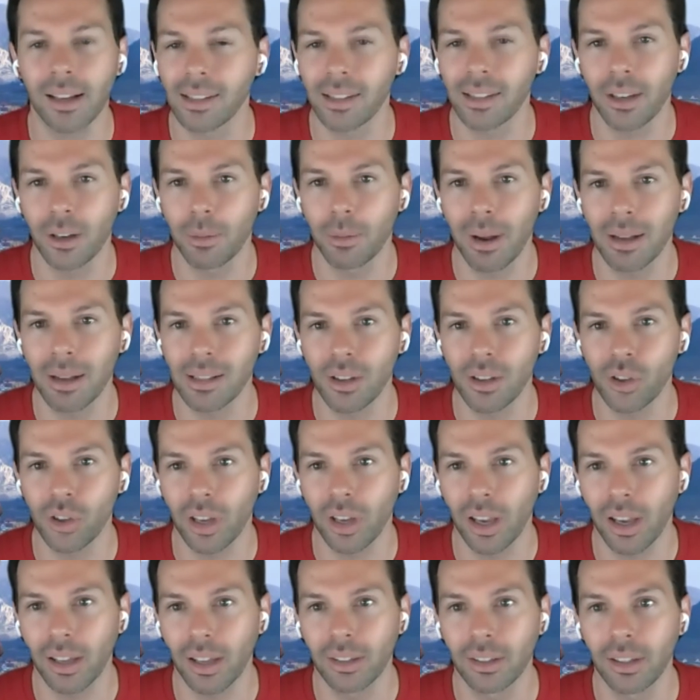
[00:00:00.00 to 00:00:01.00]
I see your message
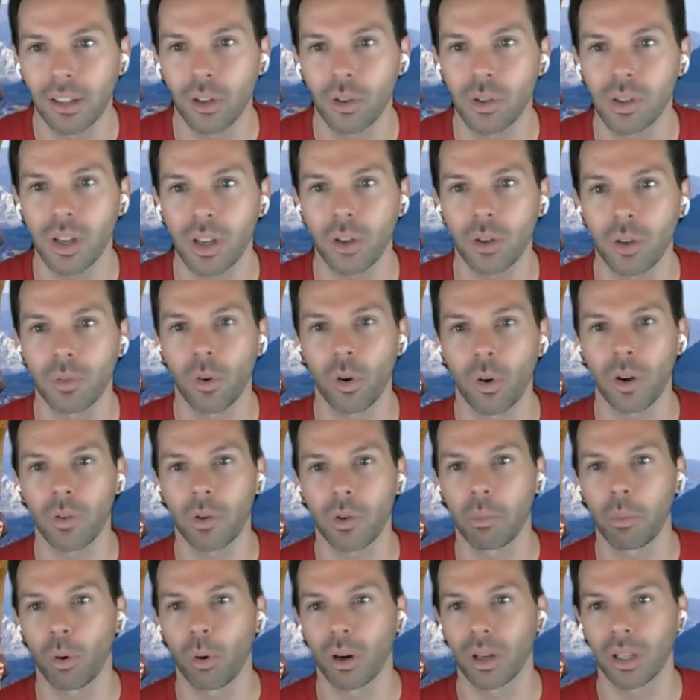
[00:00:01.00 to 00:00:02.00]
again that you said you've already
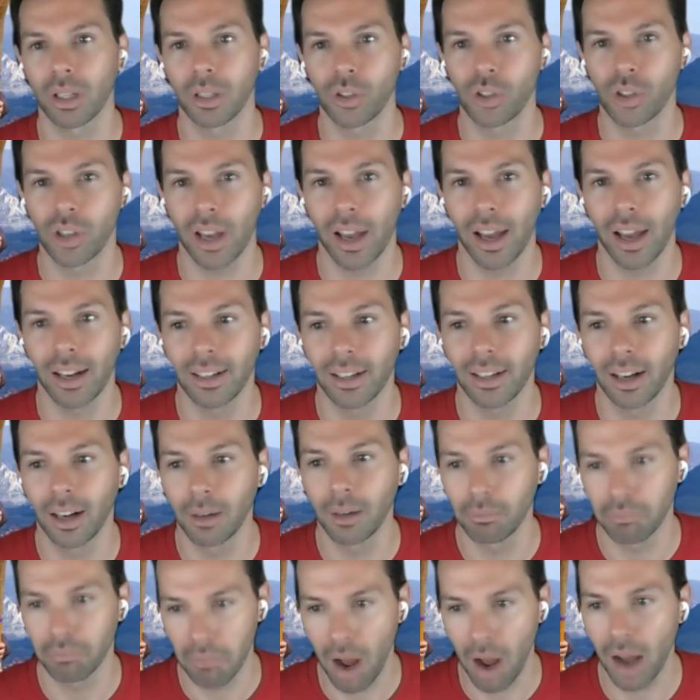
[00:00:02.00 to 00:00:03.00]
reported the chat.
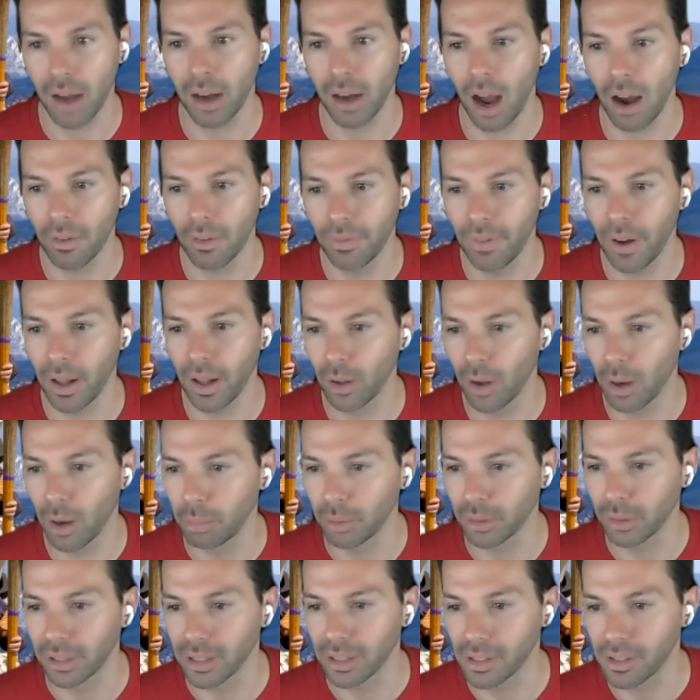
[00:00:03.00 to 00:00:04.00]
I'll follow
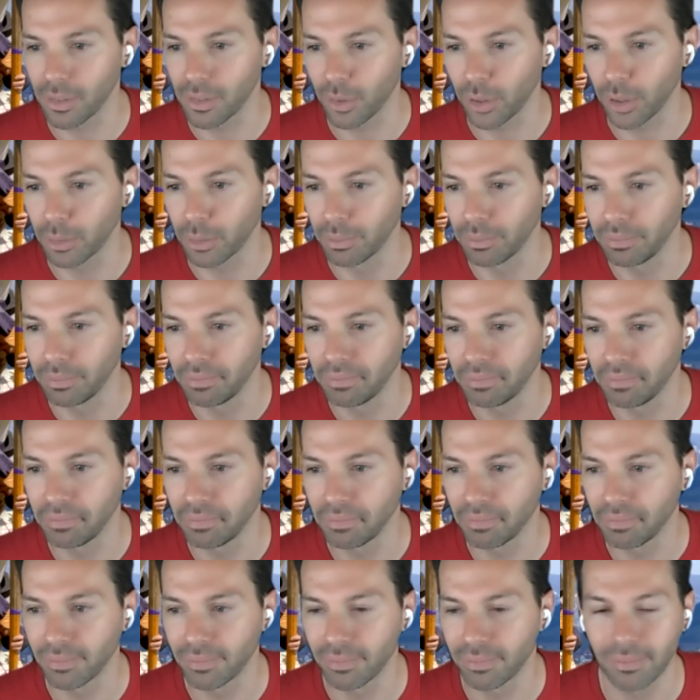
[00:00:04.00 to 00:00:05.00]
up with this for you.
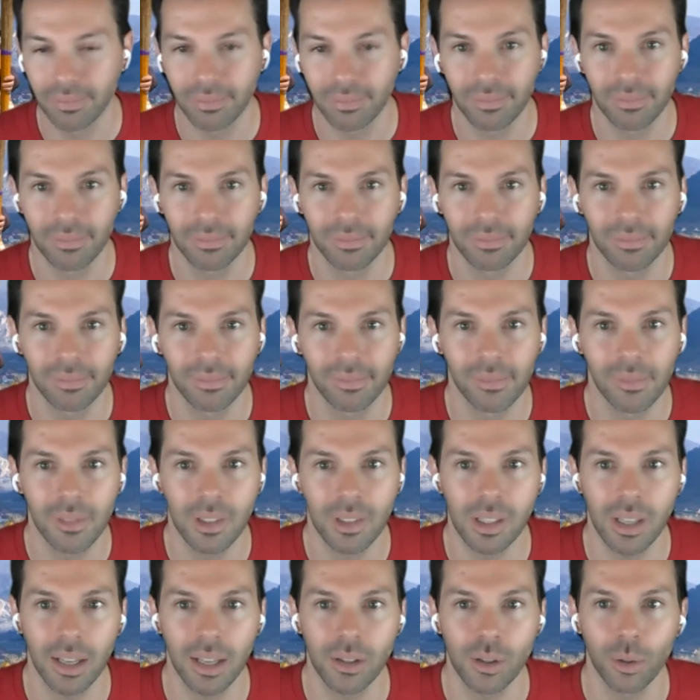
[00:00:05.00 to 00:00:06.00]

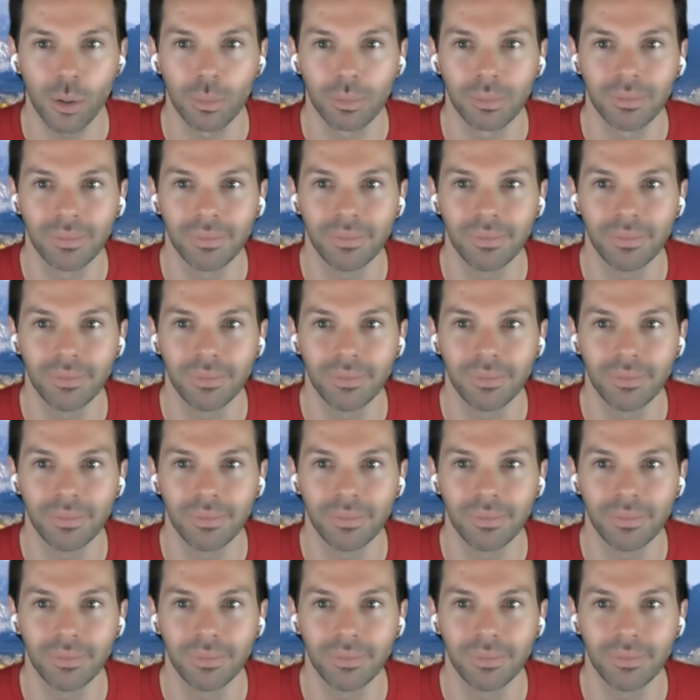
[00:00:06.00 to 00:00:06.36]
Stay tuned.